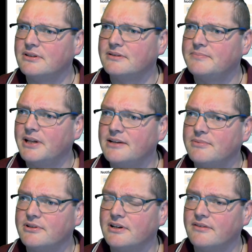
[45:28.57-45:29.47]

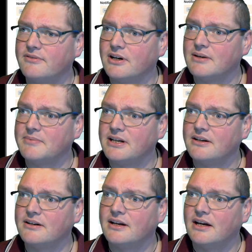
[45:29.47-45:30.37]
playbook that I've got up
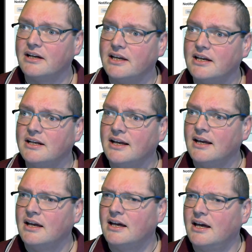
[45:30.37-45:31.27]
there again,
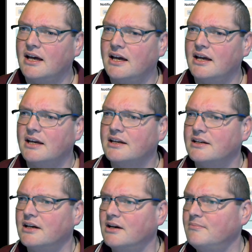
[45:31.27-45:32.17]
and
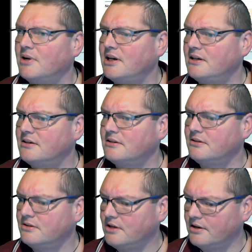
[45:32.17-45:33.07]
I might
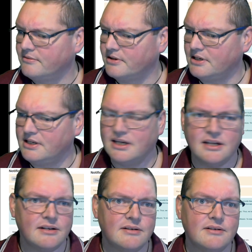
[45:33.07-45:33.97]
look over it
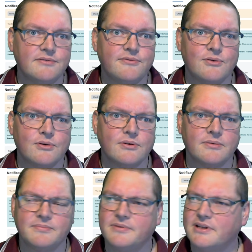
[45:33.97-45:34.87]
again
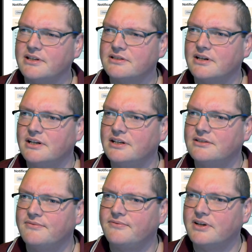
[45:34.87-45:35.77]
for things that I need to
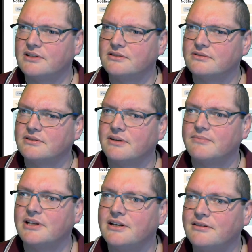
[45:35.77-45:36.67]
fix or
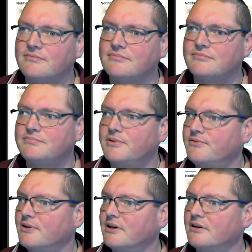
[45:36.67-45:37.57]
something
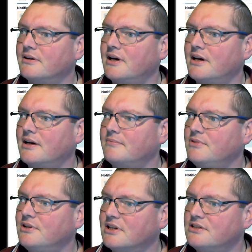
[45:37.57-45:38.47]
before
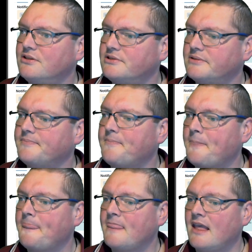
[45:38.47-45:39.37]
you guys use it.
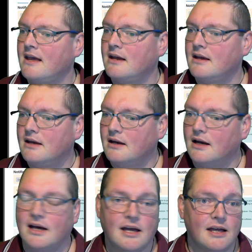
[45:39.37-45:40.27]

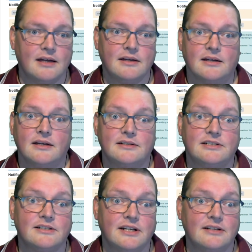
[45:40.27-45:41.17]

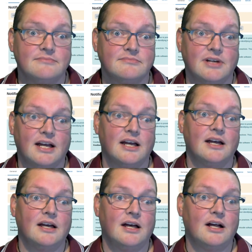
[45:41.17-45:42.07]
Until then,
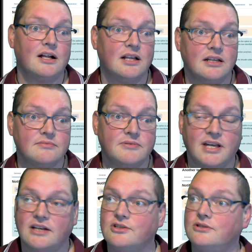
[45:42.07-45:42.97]
I'll
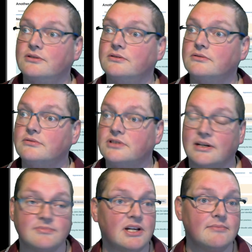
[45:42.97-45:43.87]
catch you
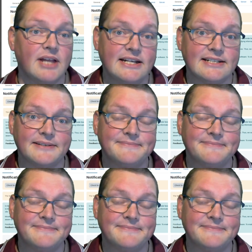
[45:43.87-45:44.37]
sometime later.